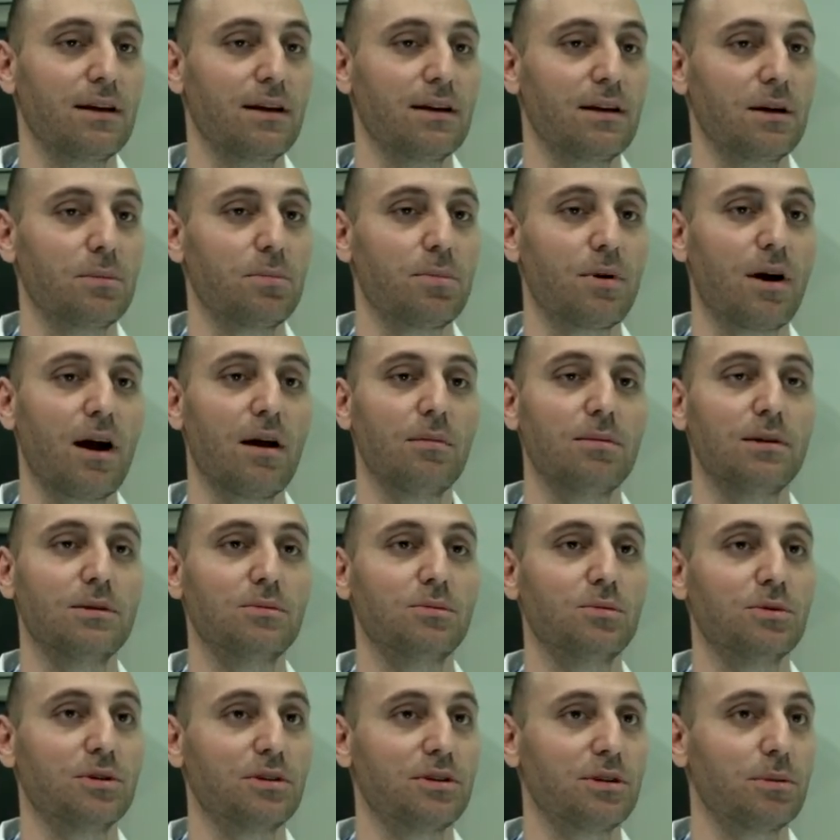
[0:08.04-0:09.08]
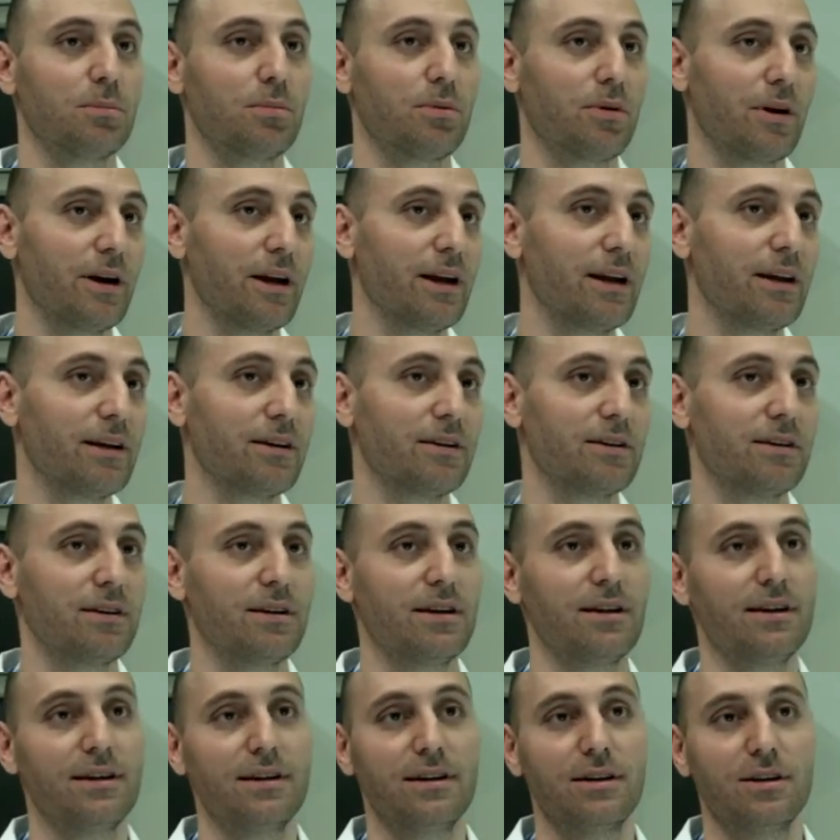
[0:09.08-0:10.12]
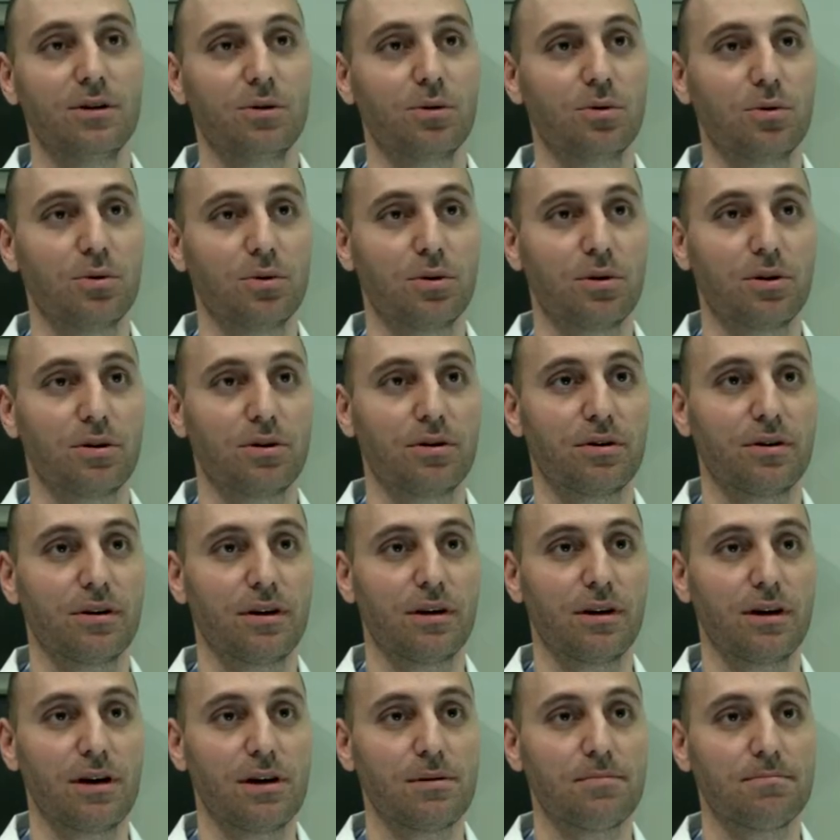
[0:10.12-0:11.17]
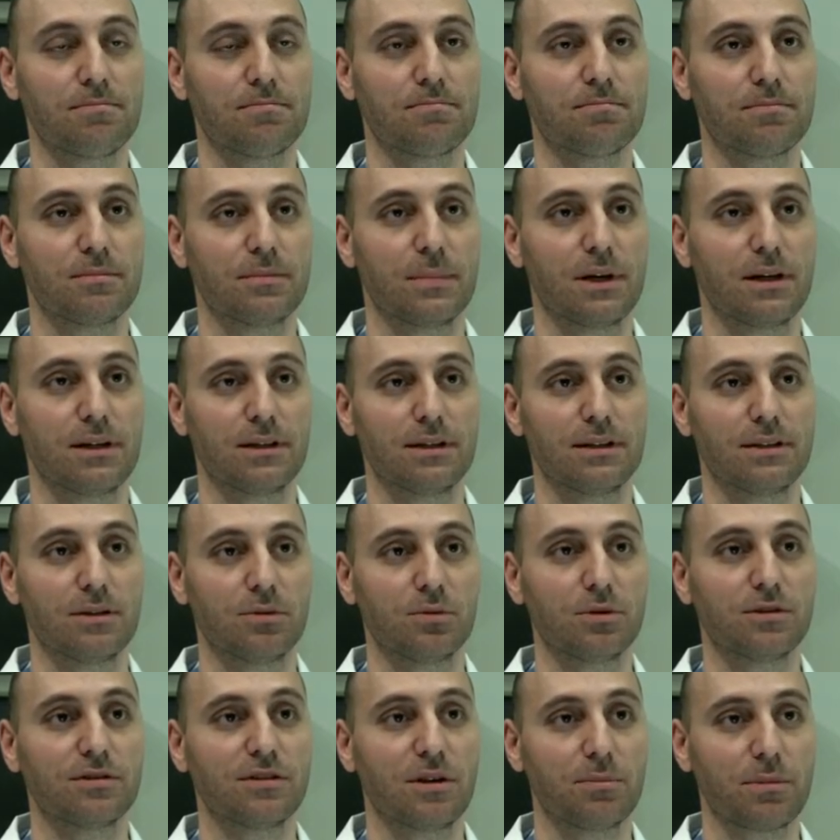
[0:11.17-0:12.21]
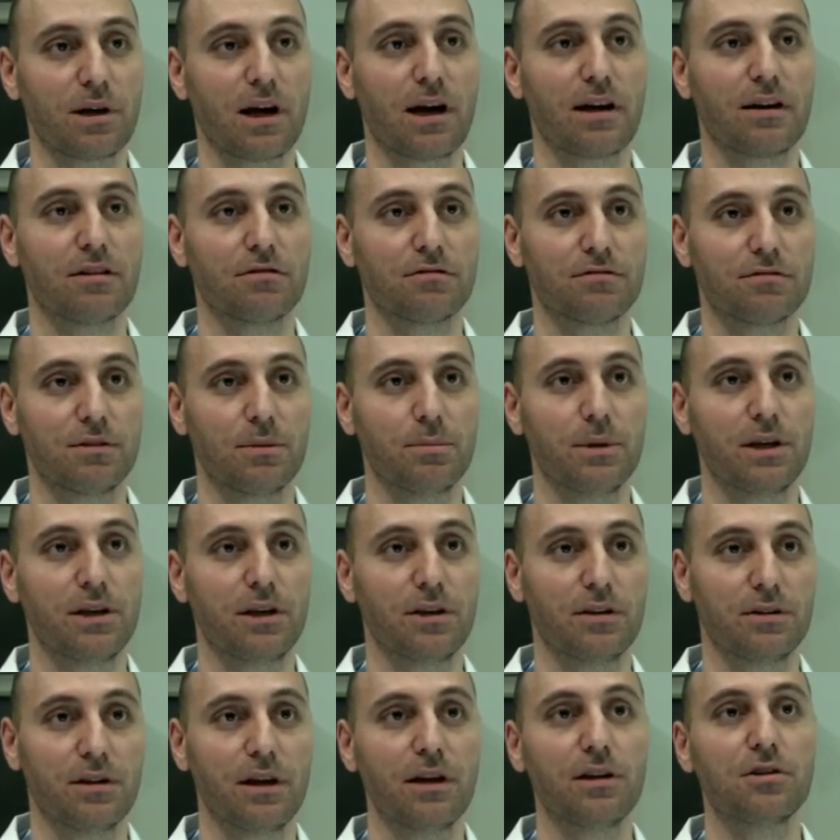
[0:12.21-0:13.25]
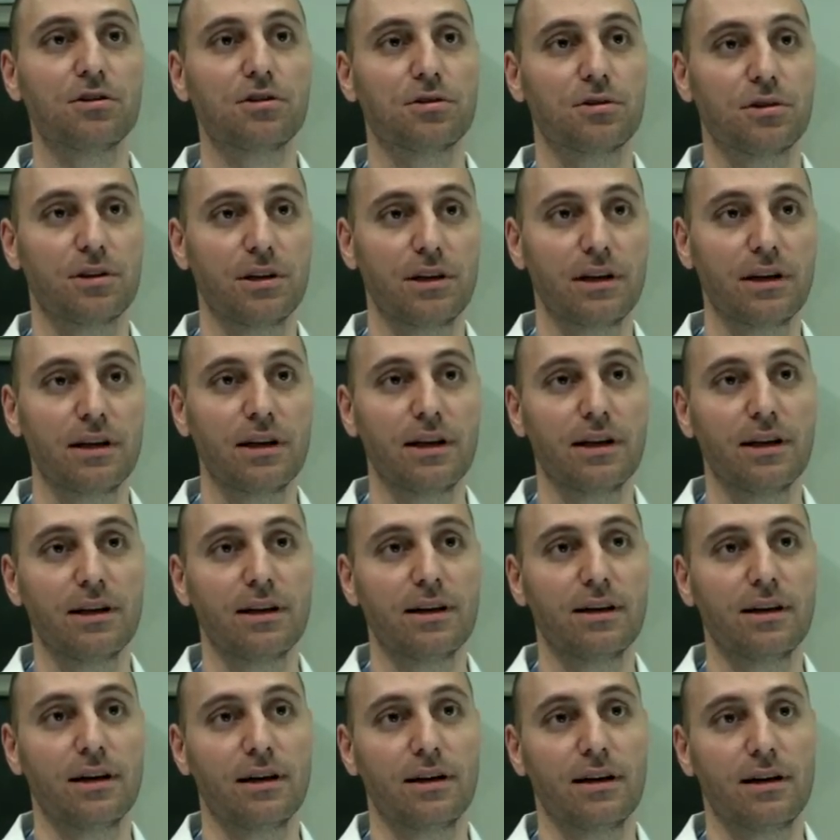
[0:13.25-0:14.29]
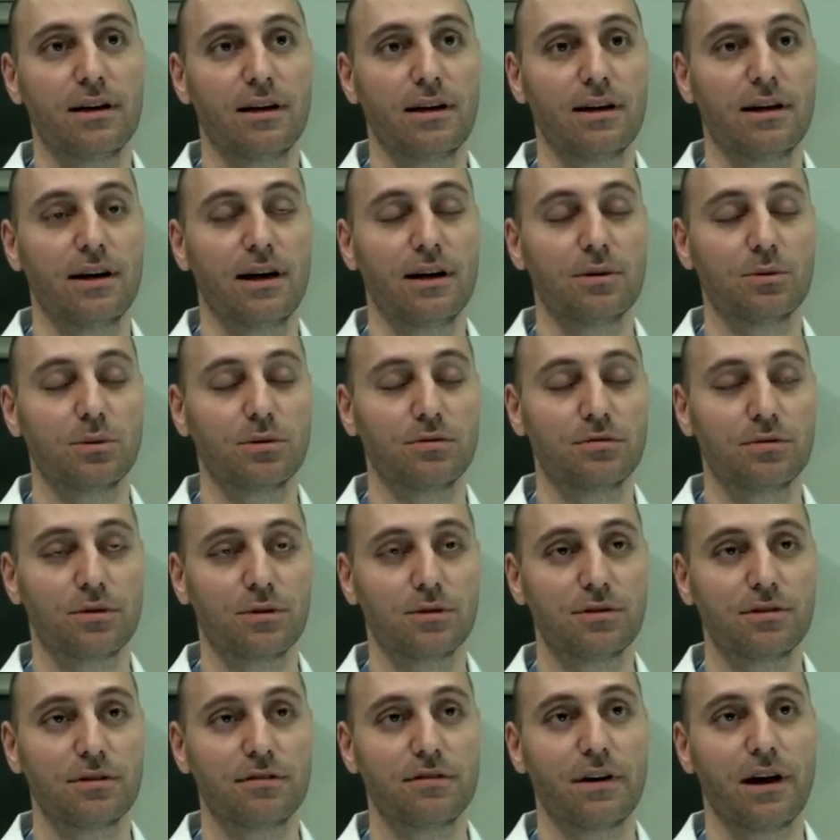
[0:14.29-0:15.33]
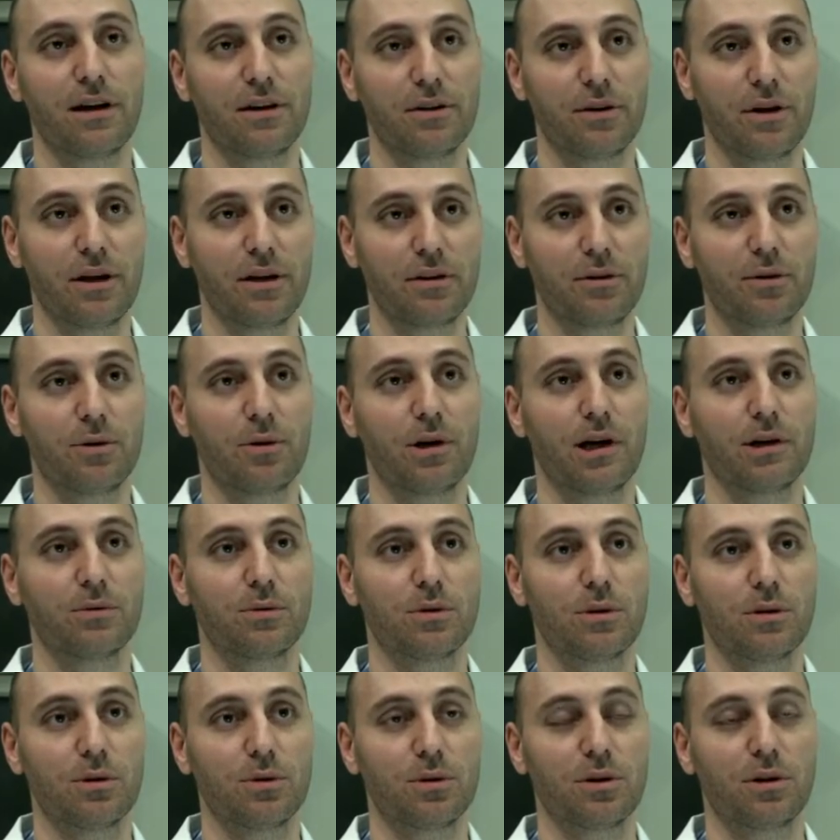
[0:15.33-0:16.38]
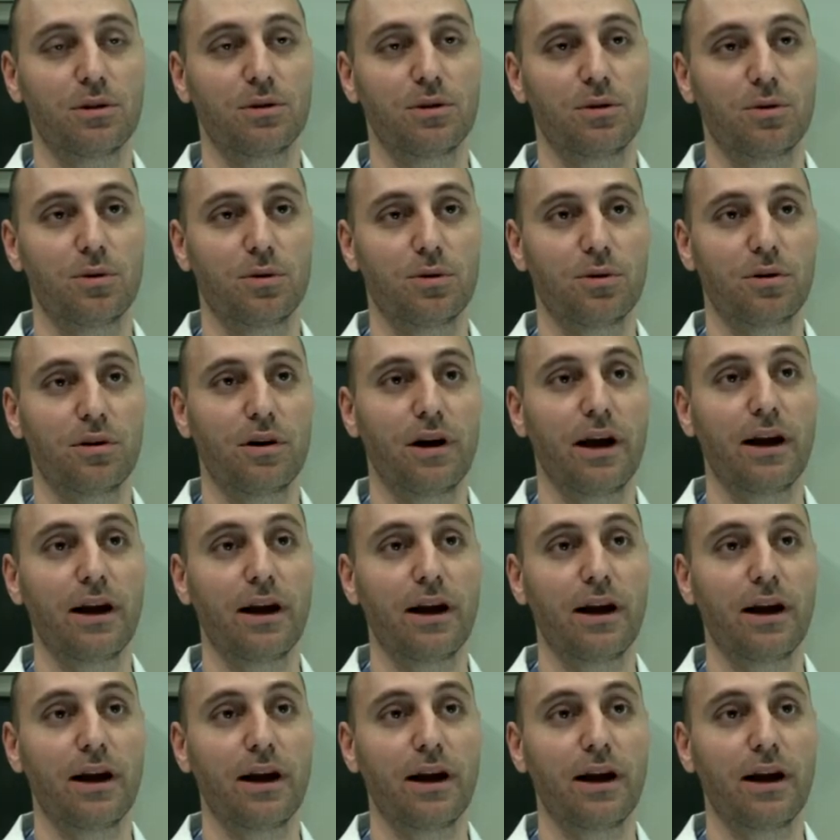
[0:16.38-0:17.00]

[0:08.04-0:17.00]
a problem with a break or with some kind of immediate injury, I would first evaluate you. I would look at your